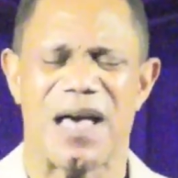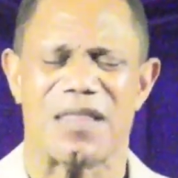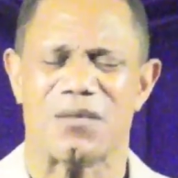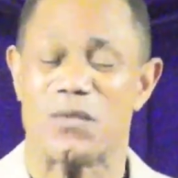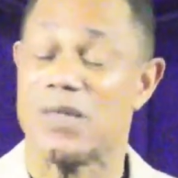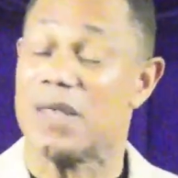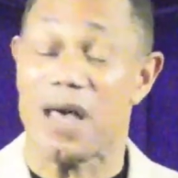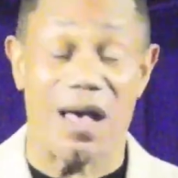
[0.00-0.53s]

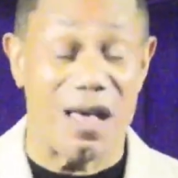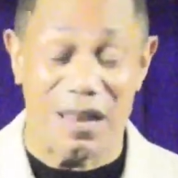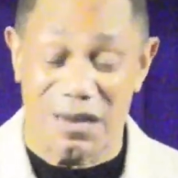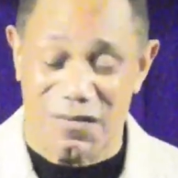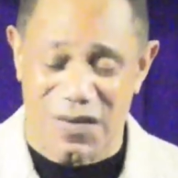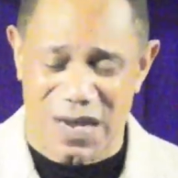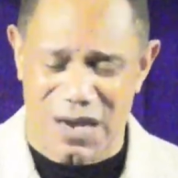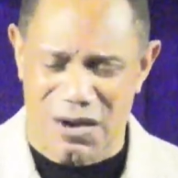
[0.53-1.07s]
with all
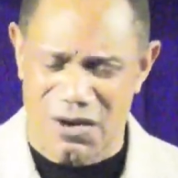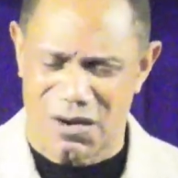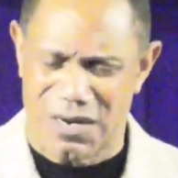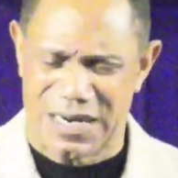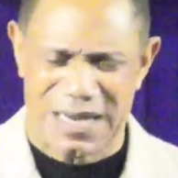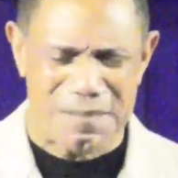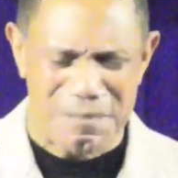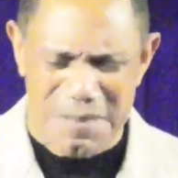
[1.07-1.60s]
of our heart,
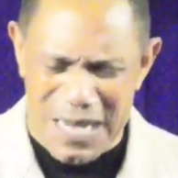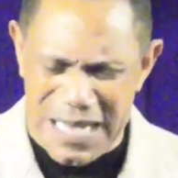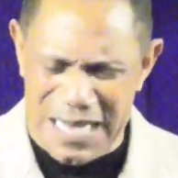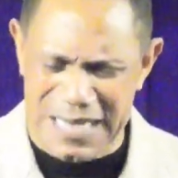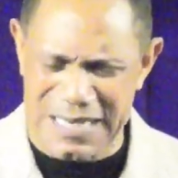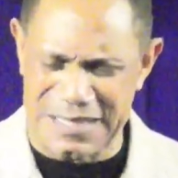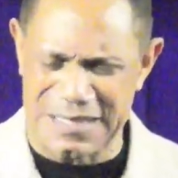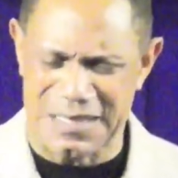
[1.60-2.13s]
our
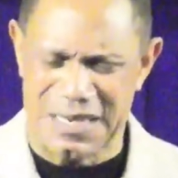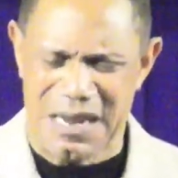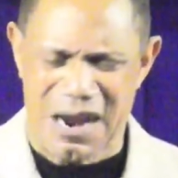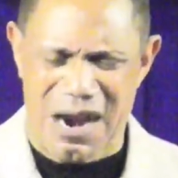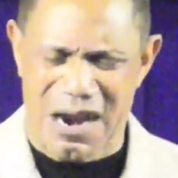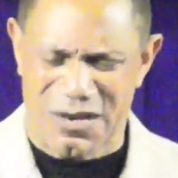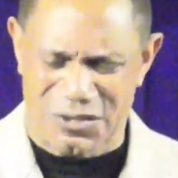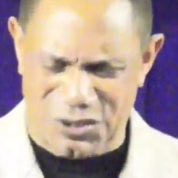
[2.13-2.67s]
mind,
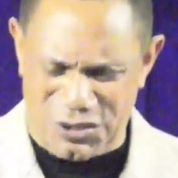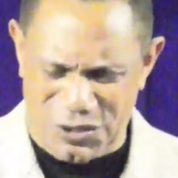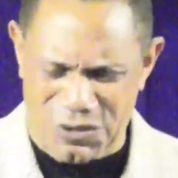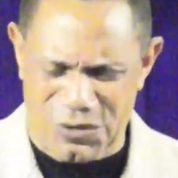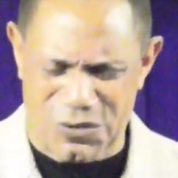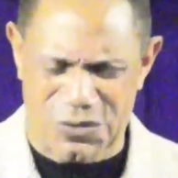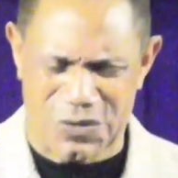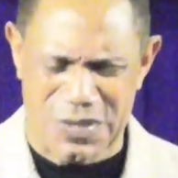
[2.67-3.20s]
our
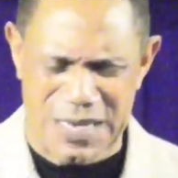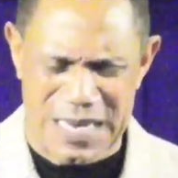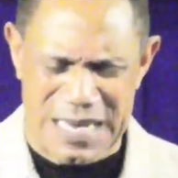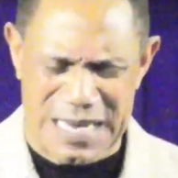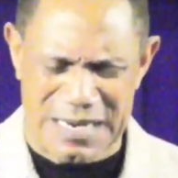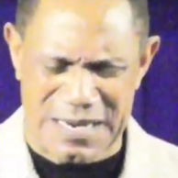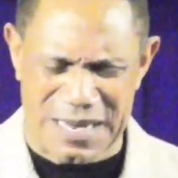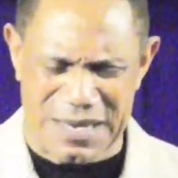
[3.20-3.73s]
soul,
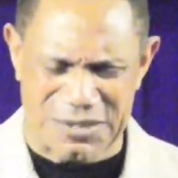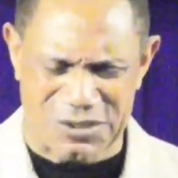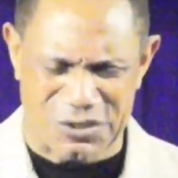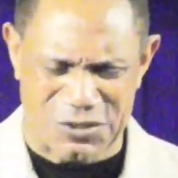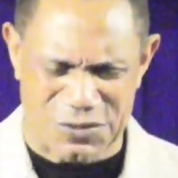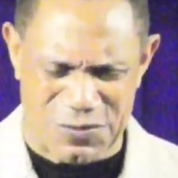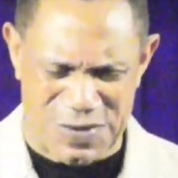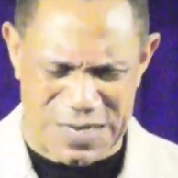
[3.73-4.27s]
and our
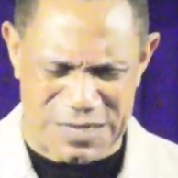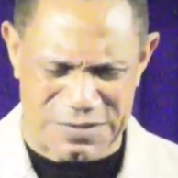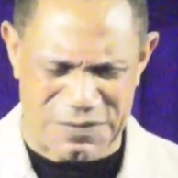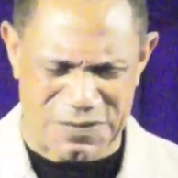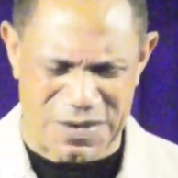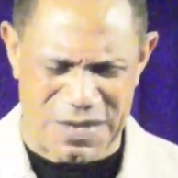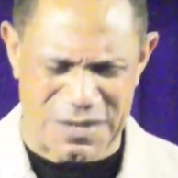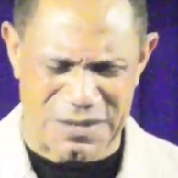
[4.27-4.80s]
strength,
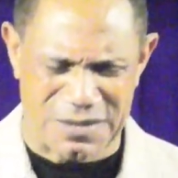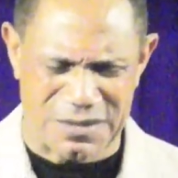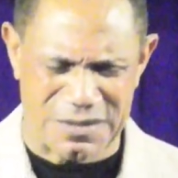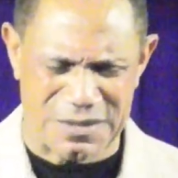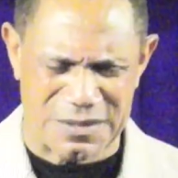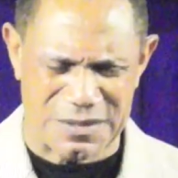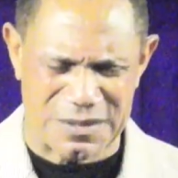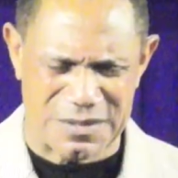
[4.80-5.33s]
Father,
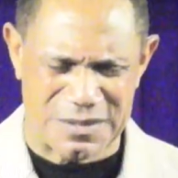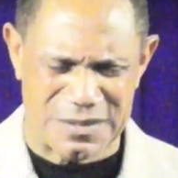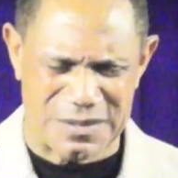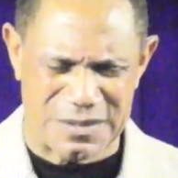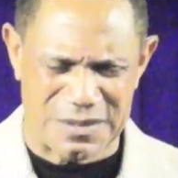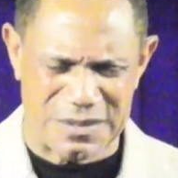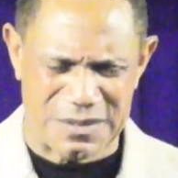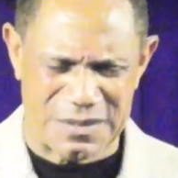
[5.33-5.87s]

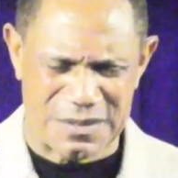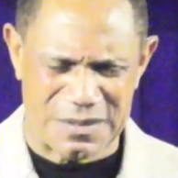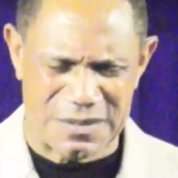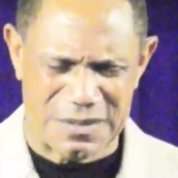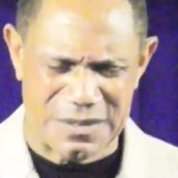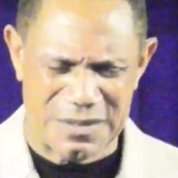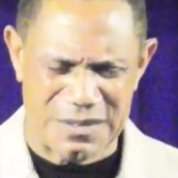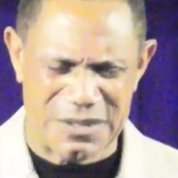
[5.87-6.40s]

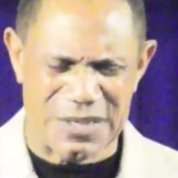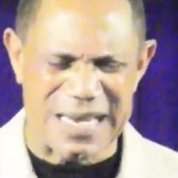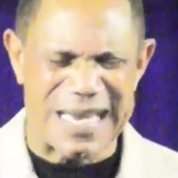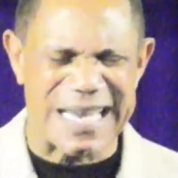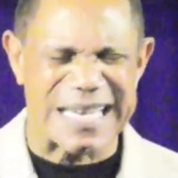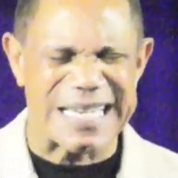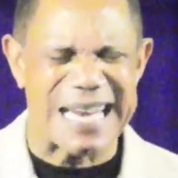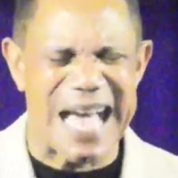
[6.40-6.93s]
to
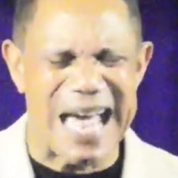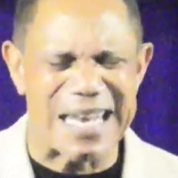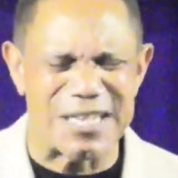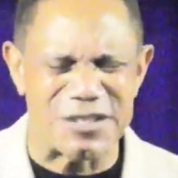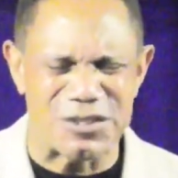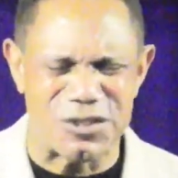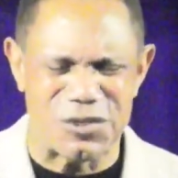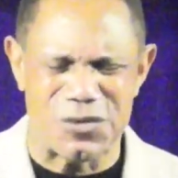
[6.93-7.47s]

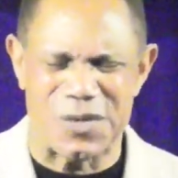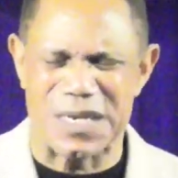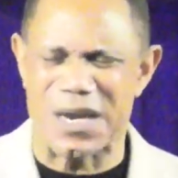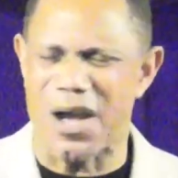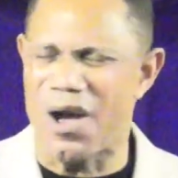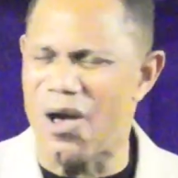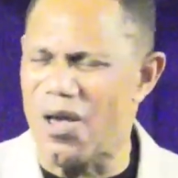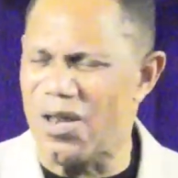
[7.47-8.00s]
acknowledge you in
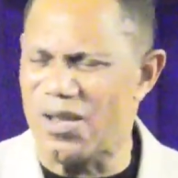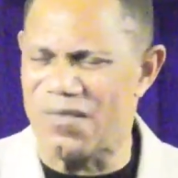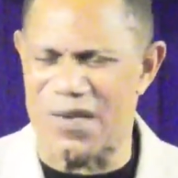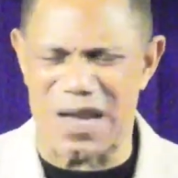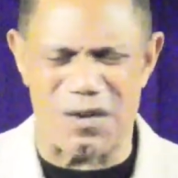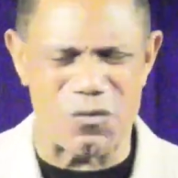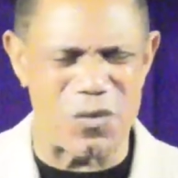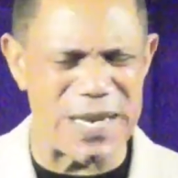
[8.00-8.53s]
all of
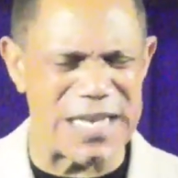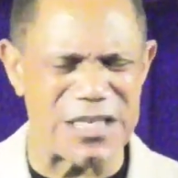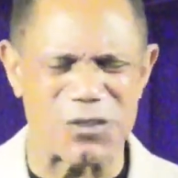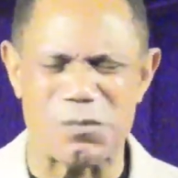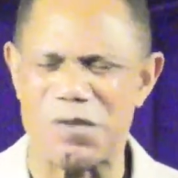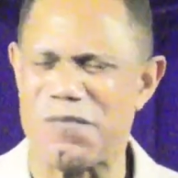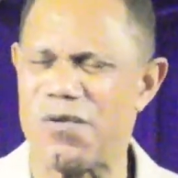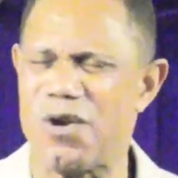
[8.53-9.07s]
our ways.
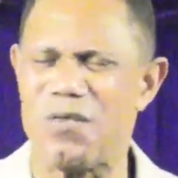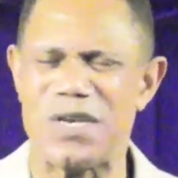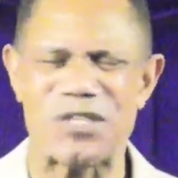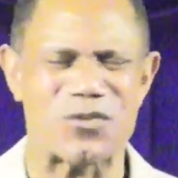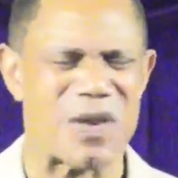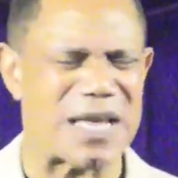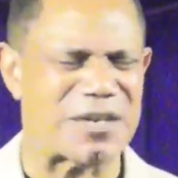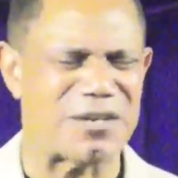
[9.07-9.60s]
Before we
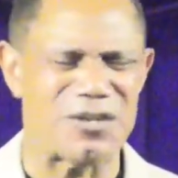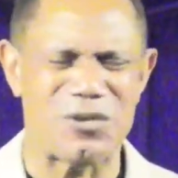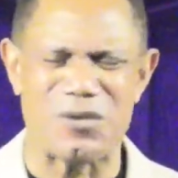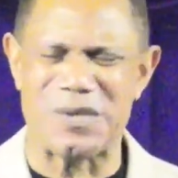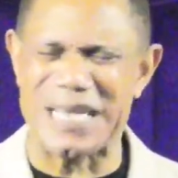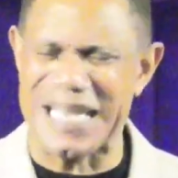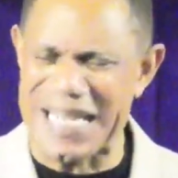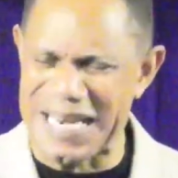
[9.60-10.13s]
try to do
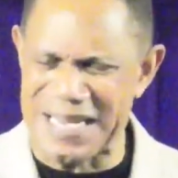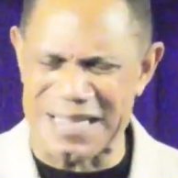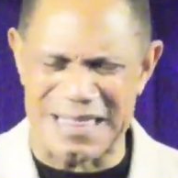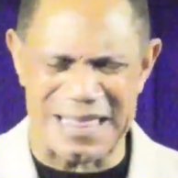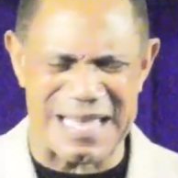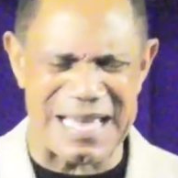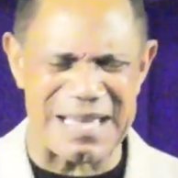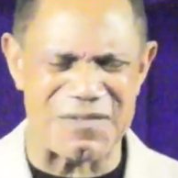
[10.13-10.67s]

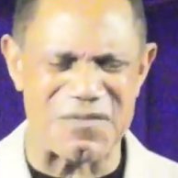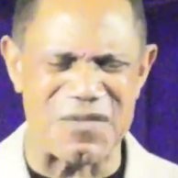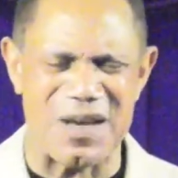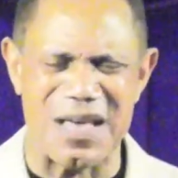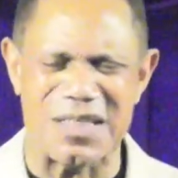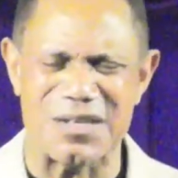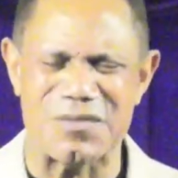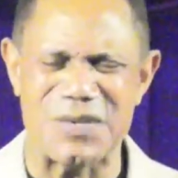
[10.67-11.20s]
anything,
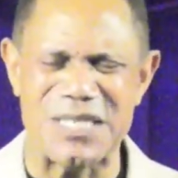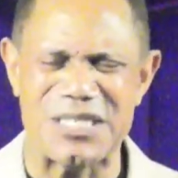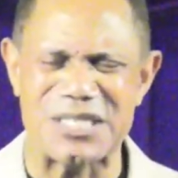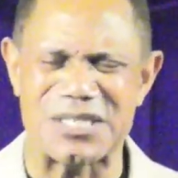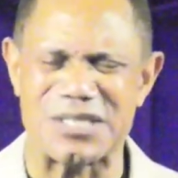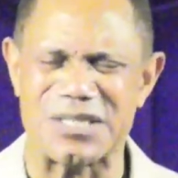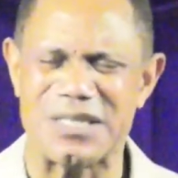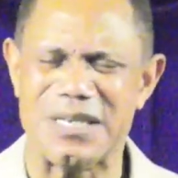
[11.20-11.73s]
Father, we
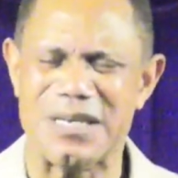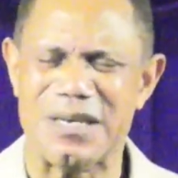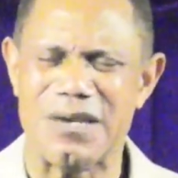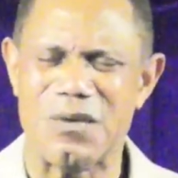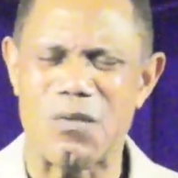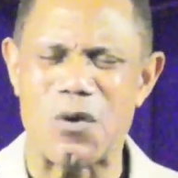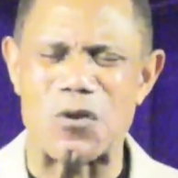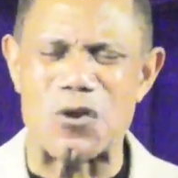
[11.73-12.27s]
just
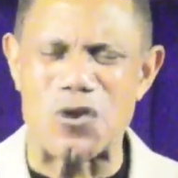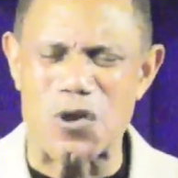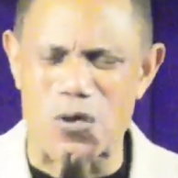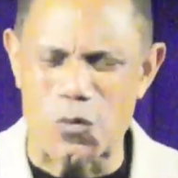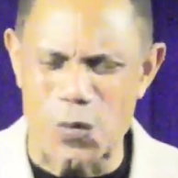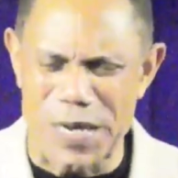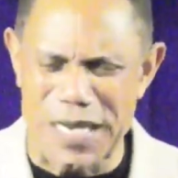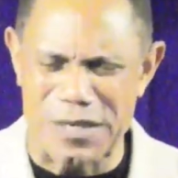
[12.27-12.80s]
want your
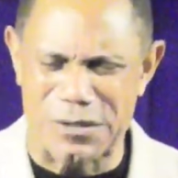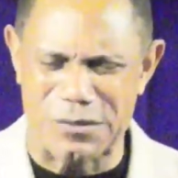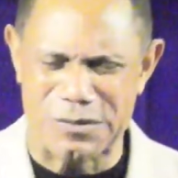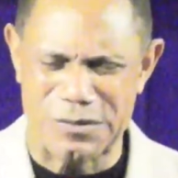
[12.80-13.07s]
will